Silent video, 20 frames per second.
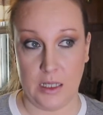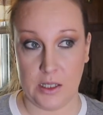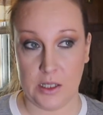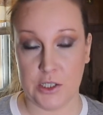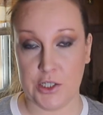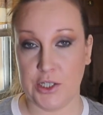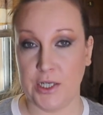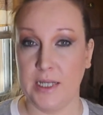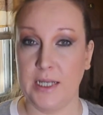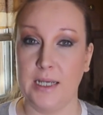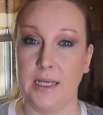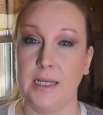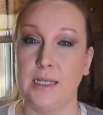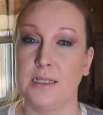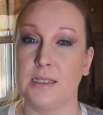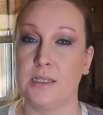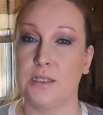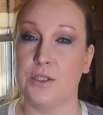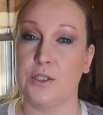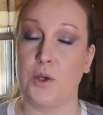she
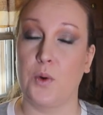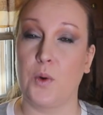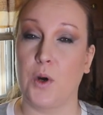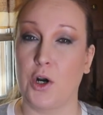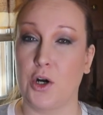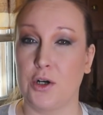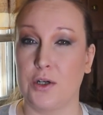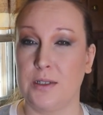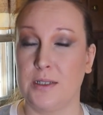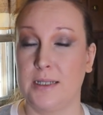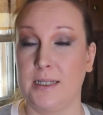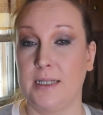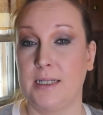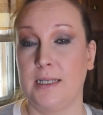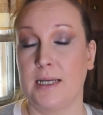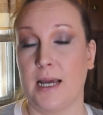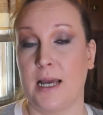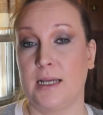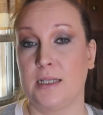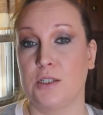eats so
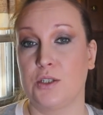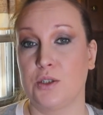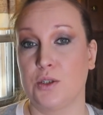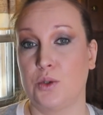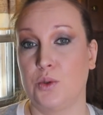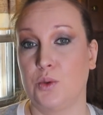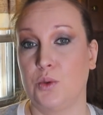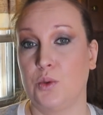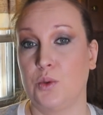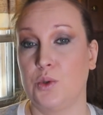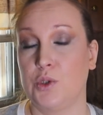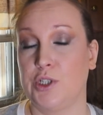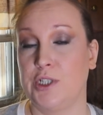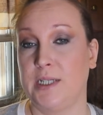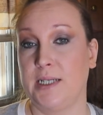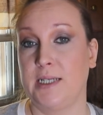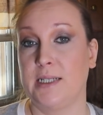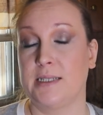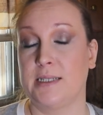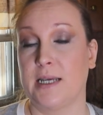early at school. She
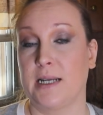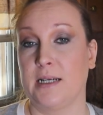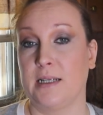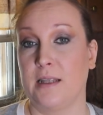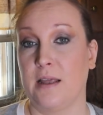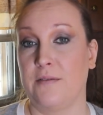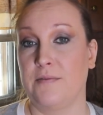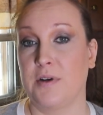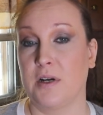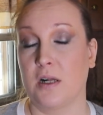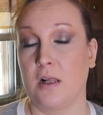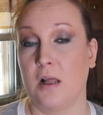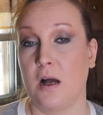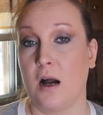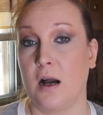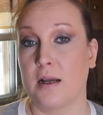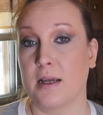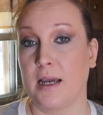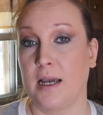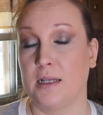eats at 11
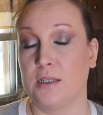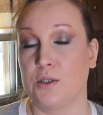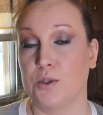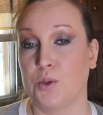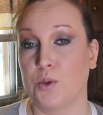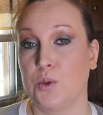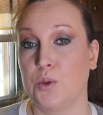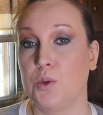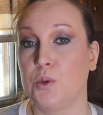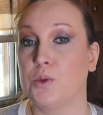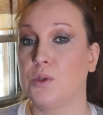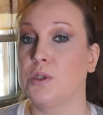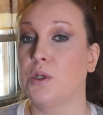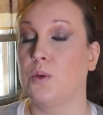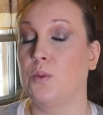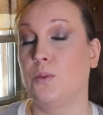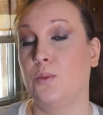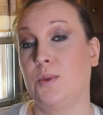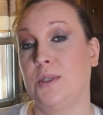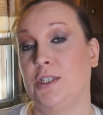o'clock at school,
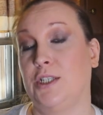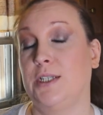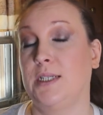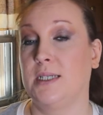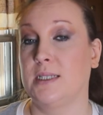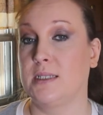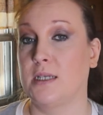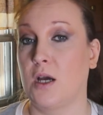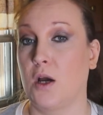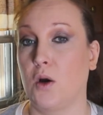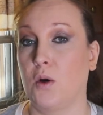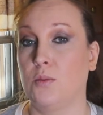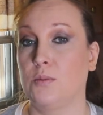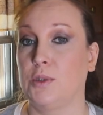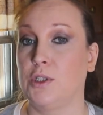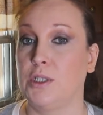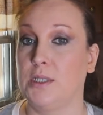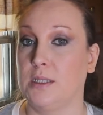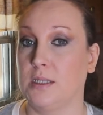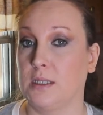so when she gets home
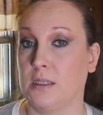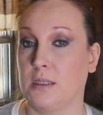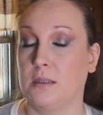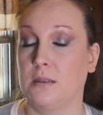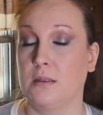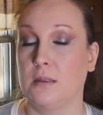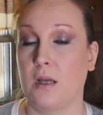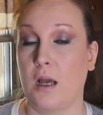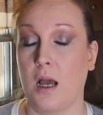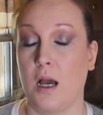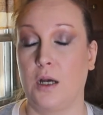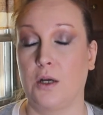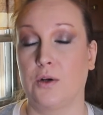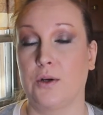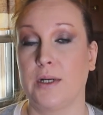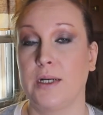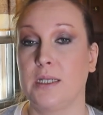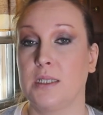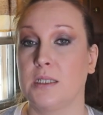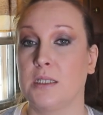she's
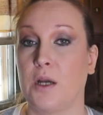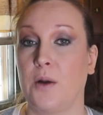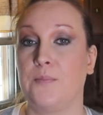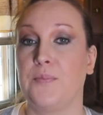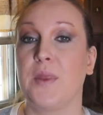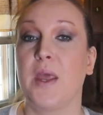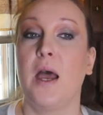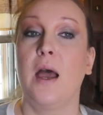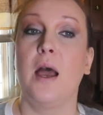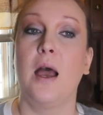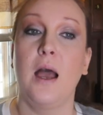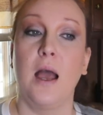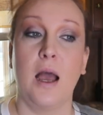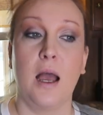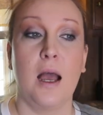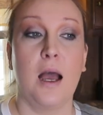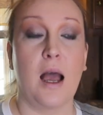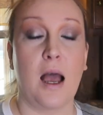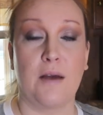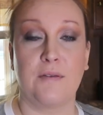hungry. So
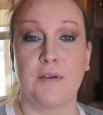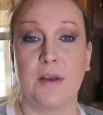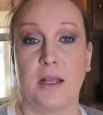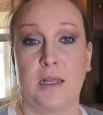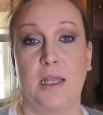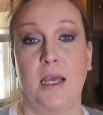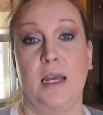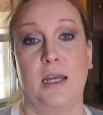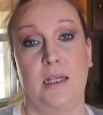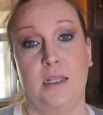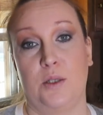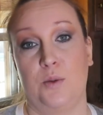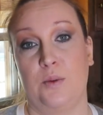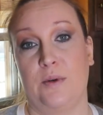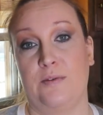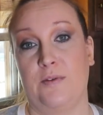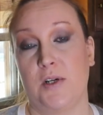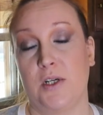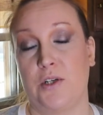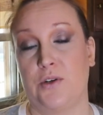I've got that in the
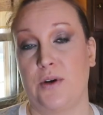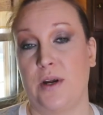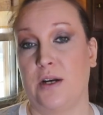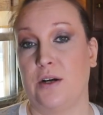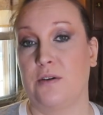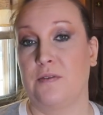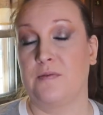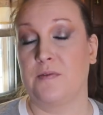refrigerator